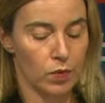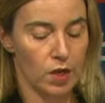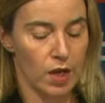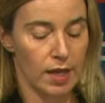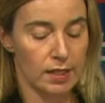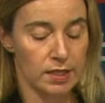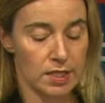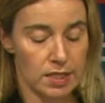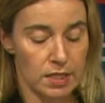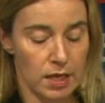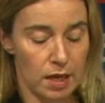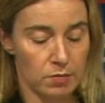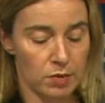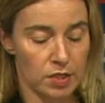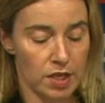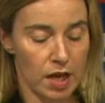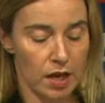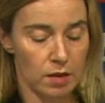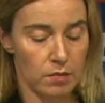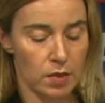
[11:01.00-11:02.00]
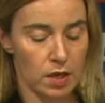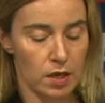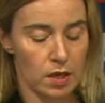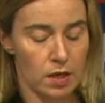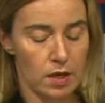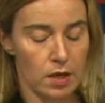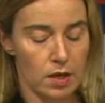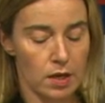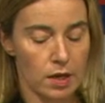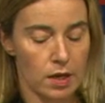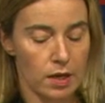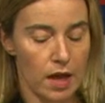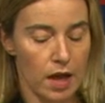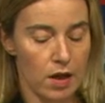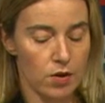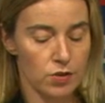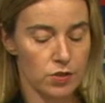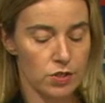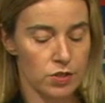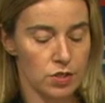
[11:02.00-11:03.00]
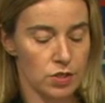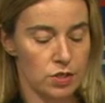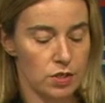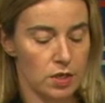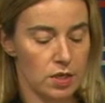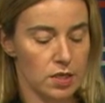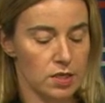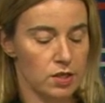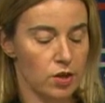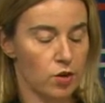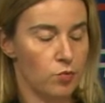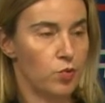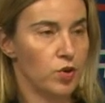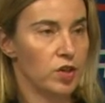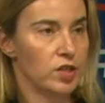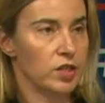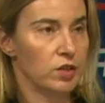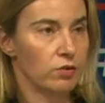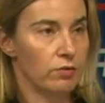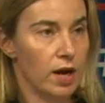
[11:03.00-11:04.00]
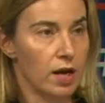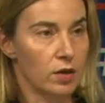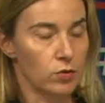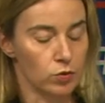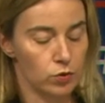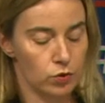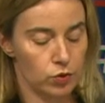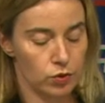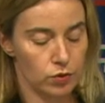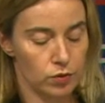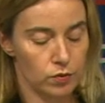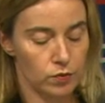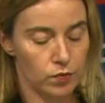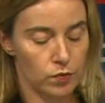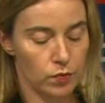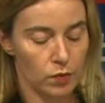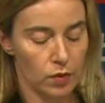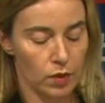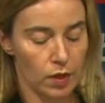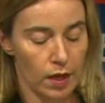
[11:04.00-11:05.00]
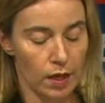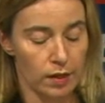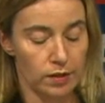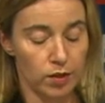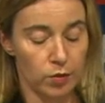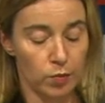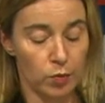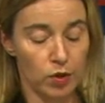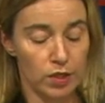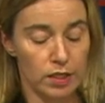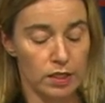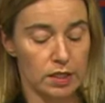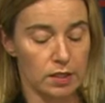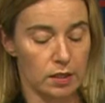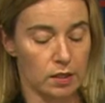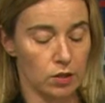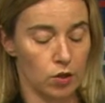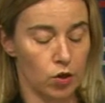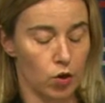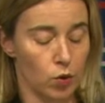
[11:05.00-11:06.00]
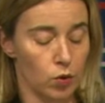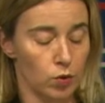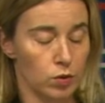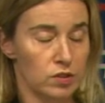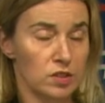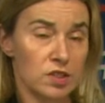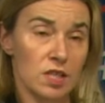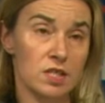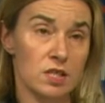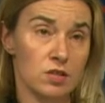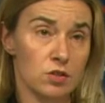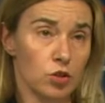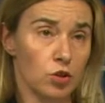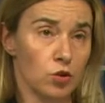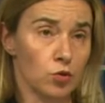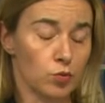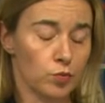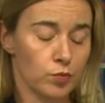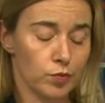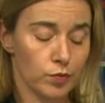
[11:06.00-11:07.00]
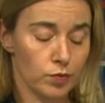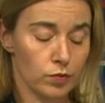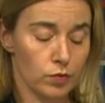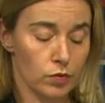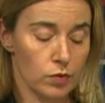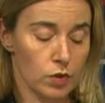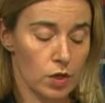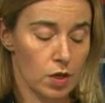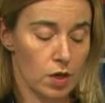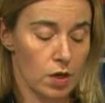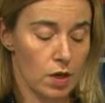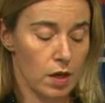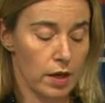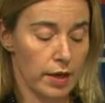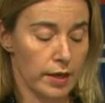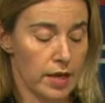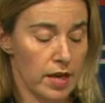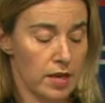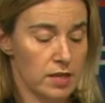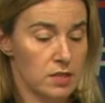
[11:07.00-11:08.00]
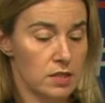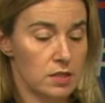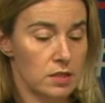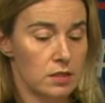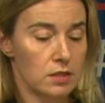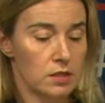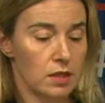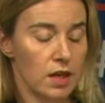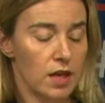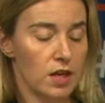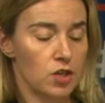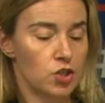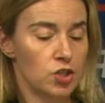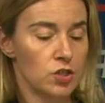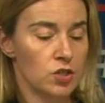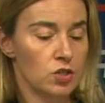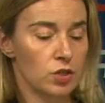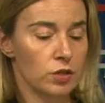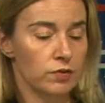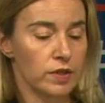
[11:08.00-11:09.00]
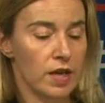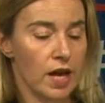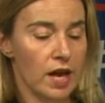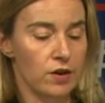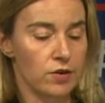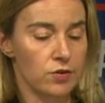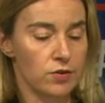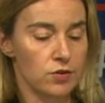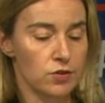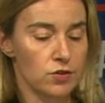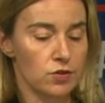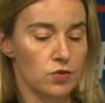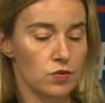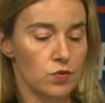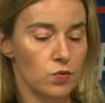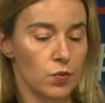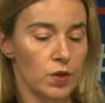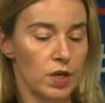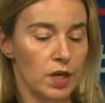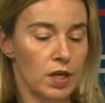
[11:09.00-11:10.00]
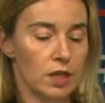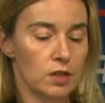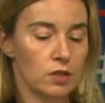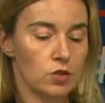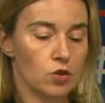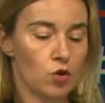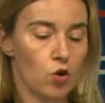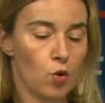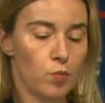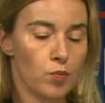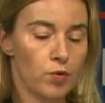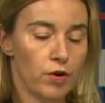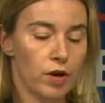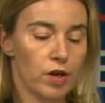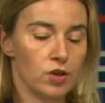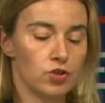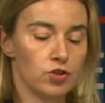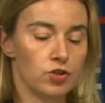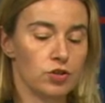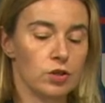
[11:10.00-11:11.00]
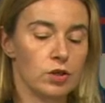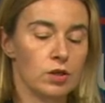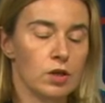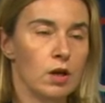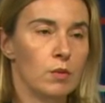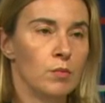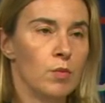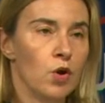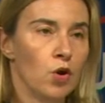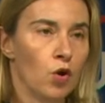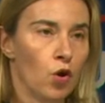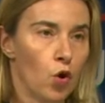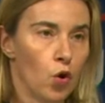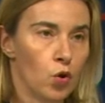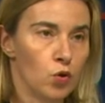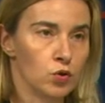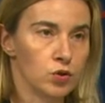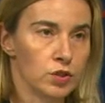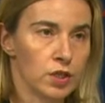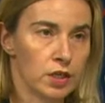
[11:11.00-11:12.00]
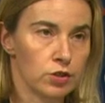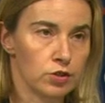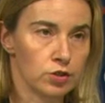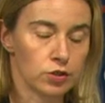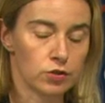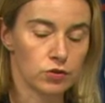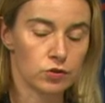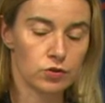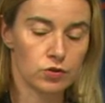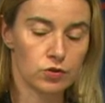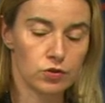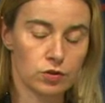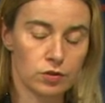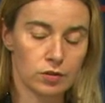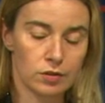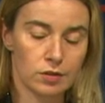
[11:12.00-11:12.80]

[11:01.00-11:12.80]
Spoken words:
At the same time, chaos is their breeding ground and their political goal. This is new. Against agents of chaos, we need cooperation among all nations.